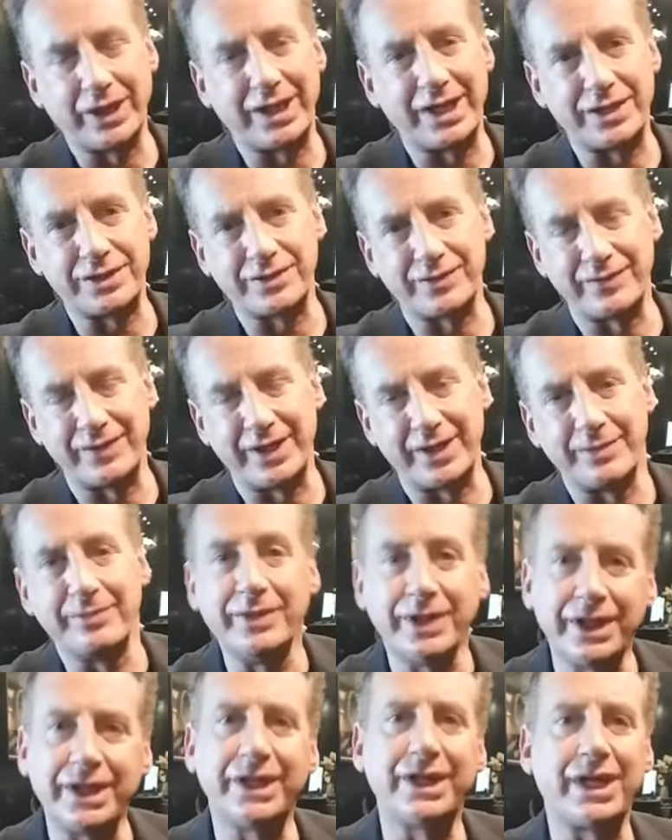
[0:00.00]
event, a million
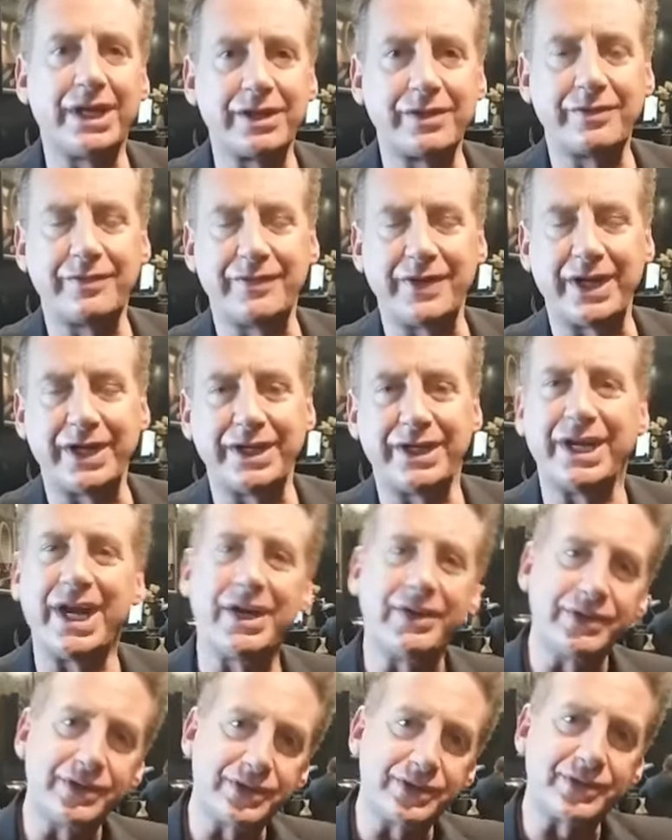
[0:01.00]
dollar event down the
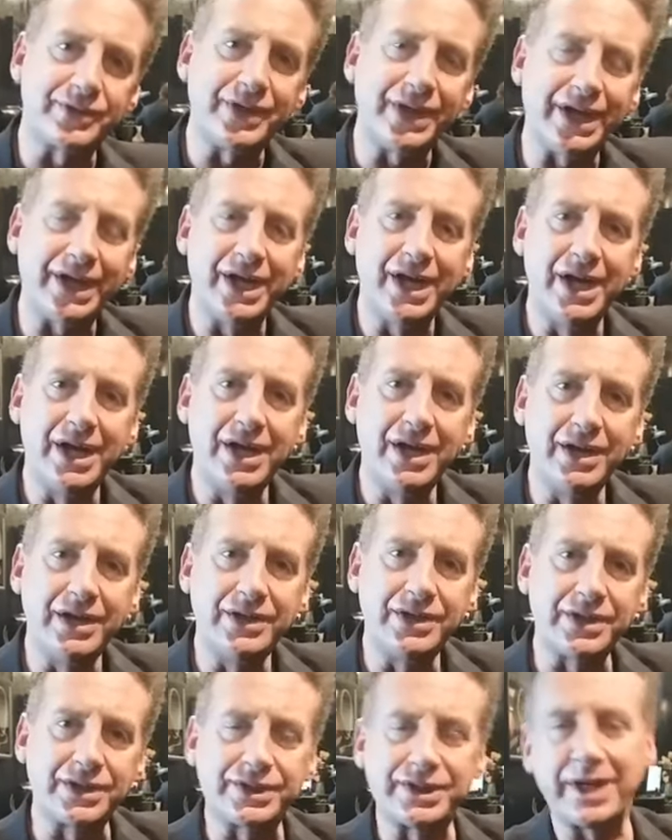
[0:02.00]
street, just
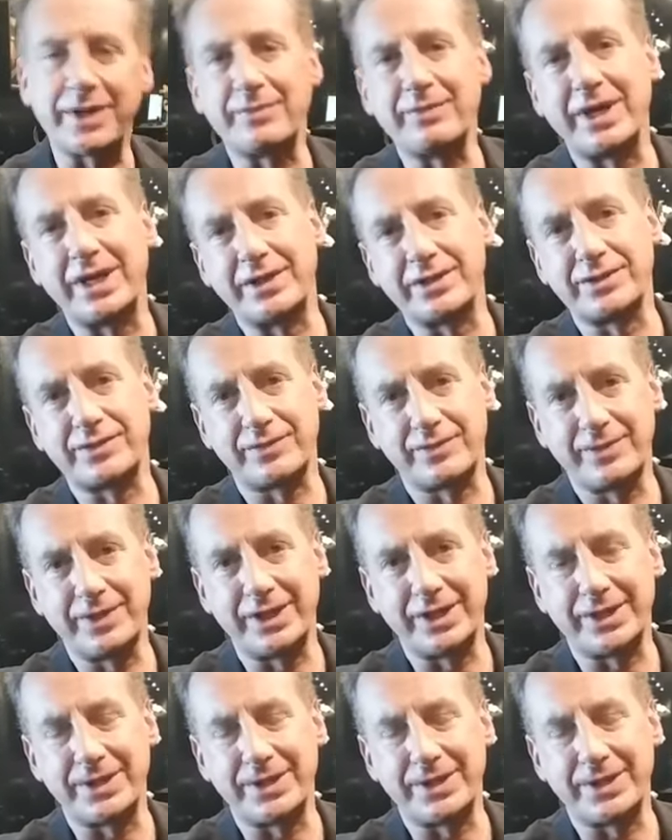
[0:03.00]
eight miles from here.